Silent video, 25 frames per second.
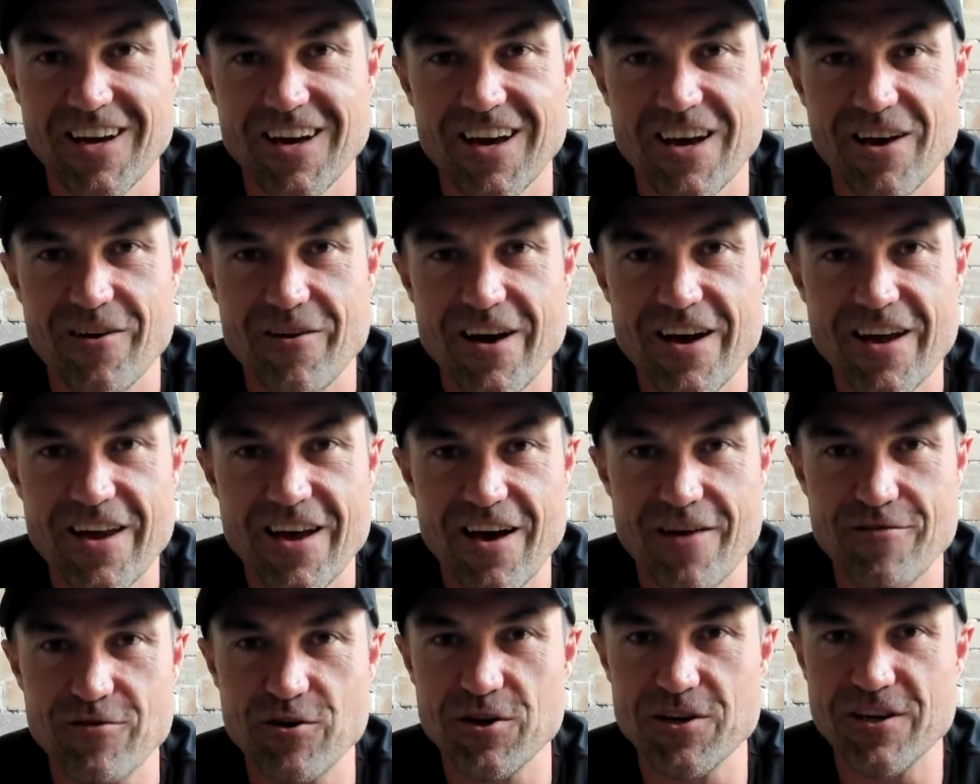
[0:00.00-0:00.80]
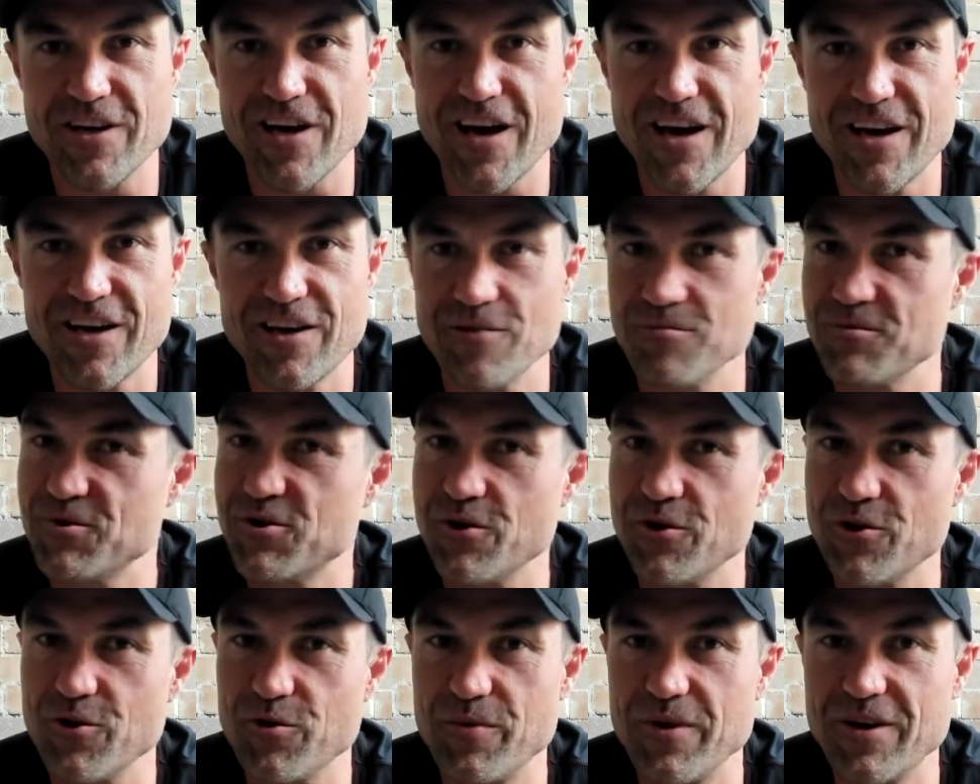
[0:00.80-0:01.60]
Anyway, have a good day. I'm
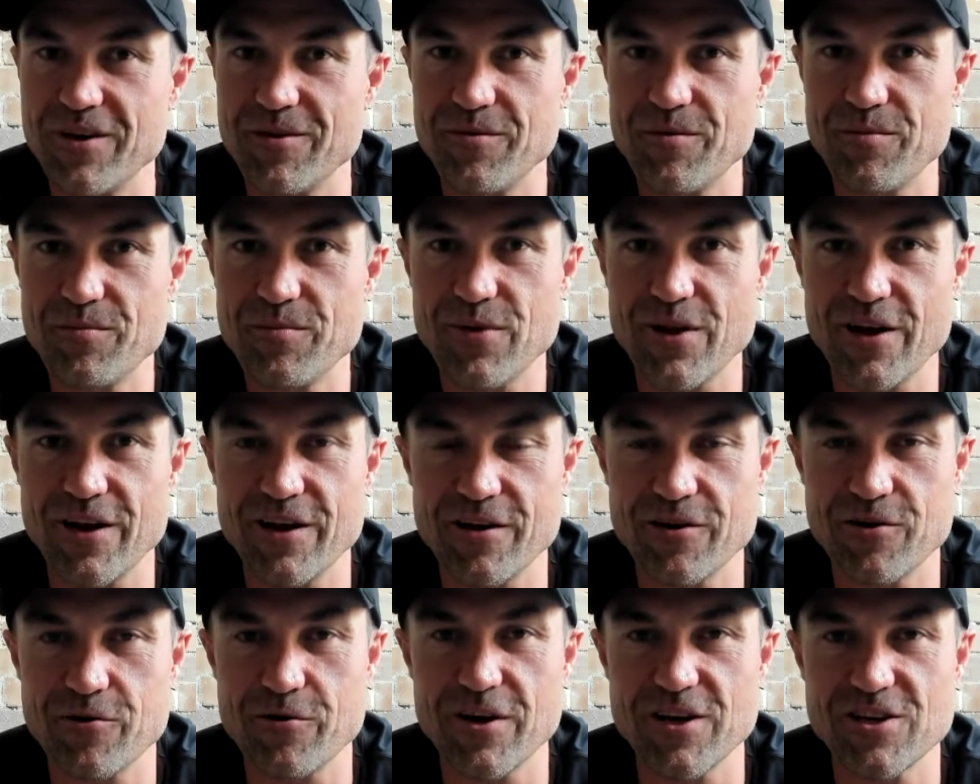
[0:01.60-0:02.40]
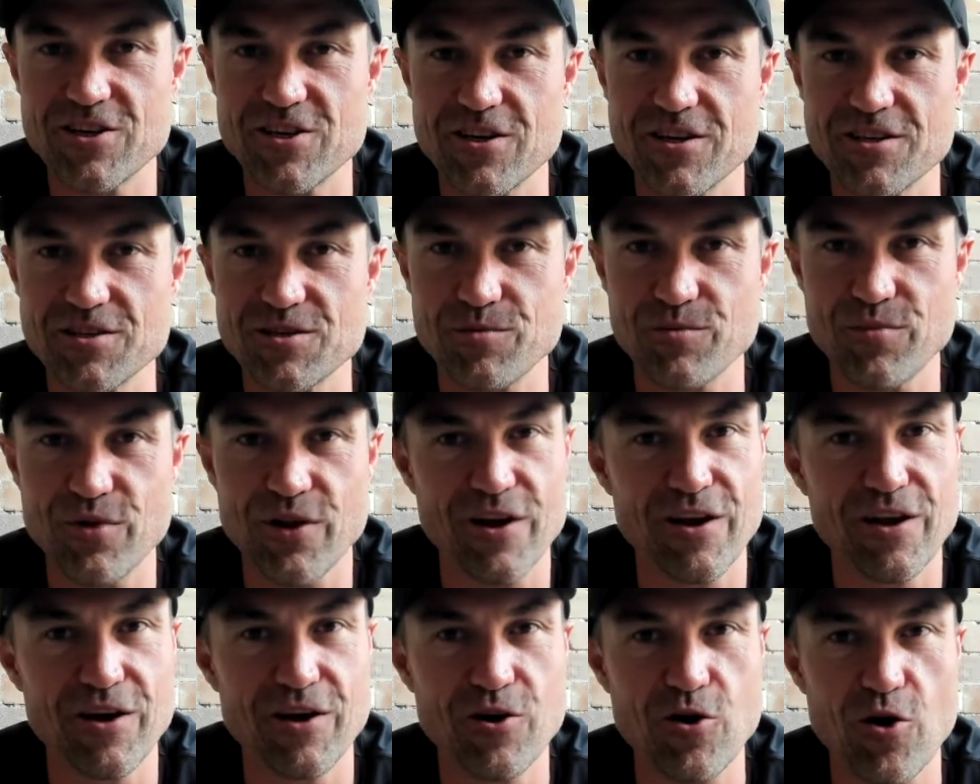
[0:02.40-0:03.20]
sure there'll be plenty of questions and
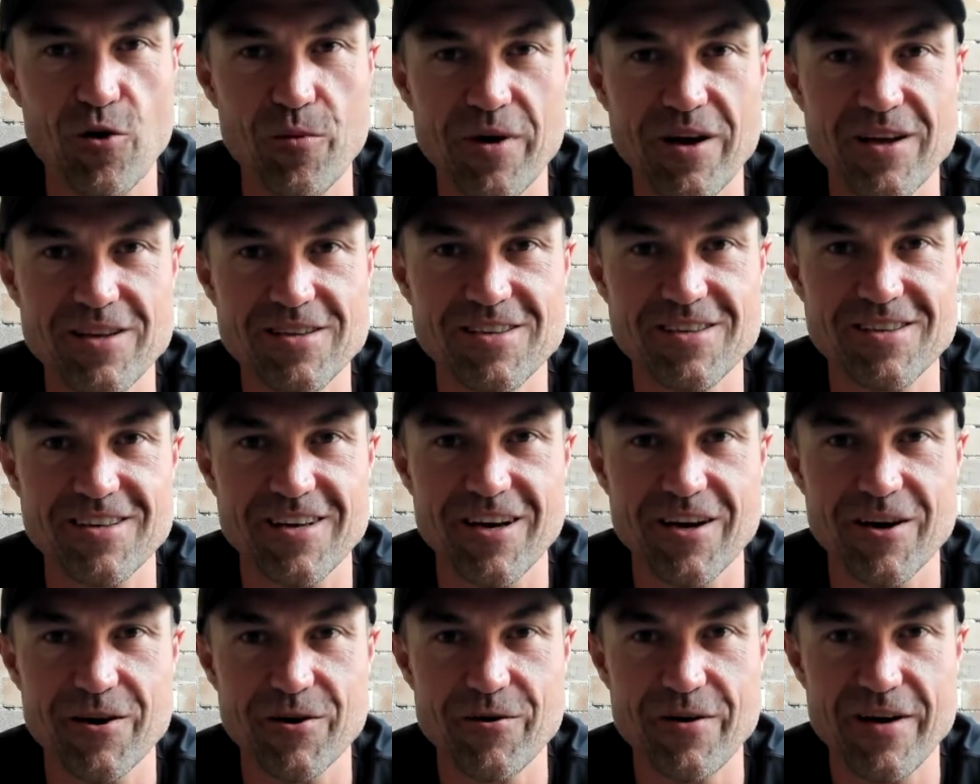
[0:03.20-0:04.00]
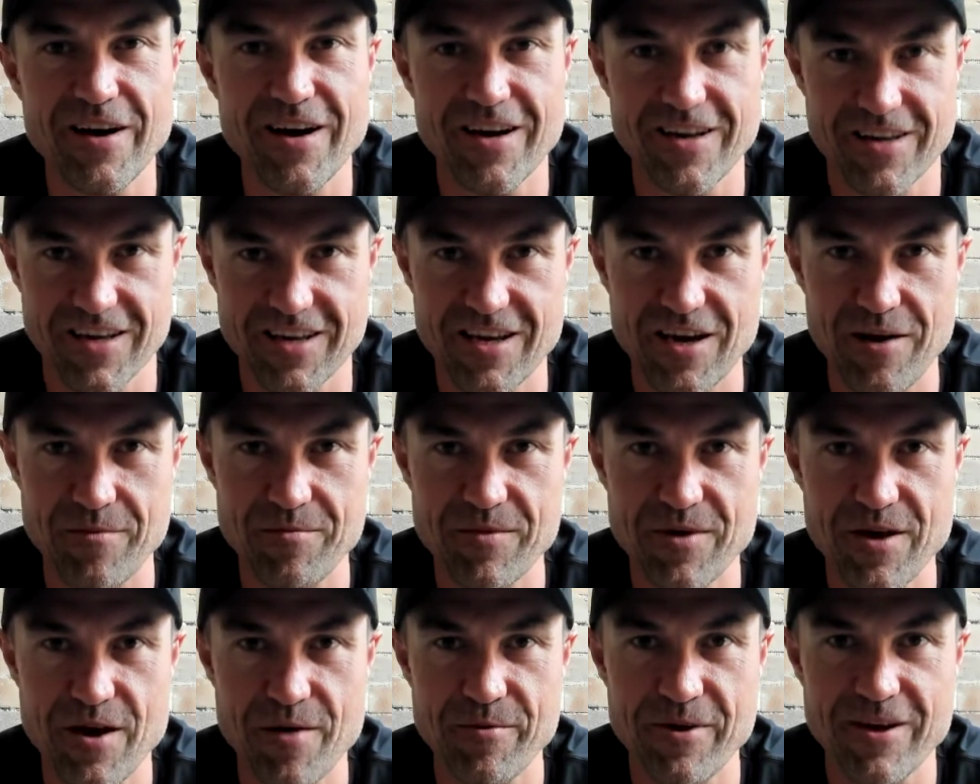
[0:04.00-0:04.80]
plenty of comments, so keep them
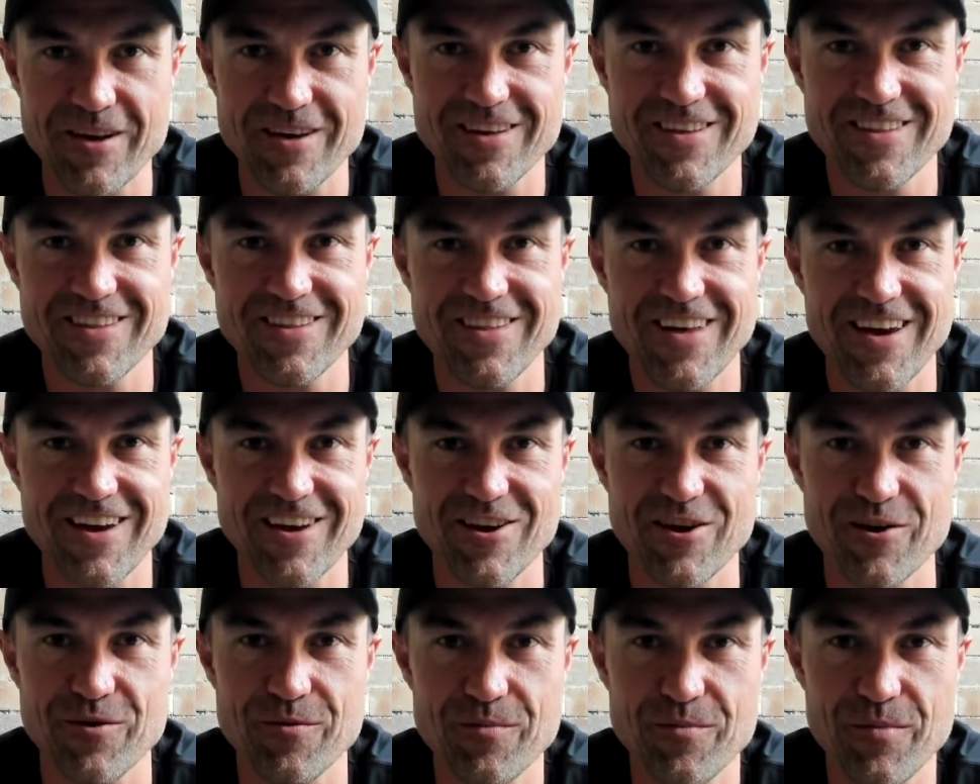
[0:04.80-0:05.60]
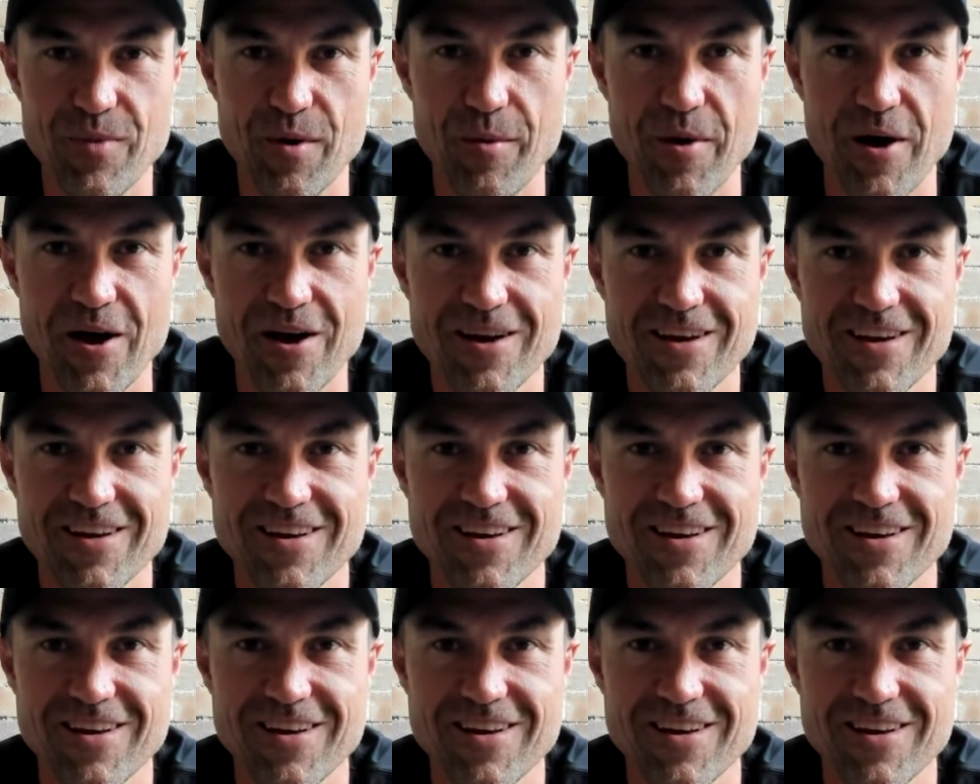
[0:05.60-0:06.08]
coming. Thank you. Bye-bye.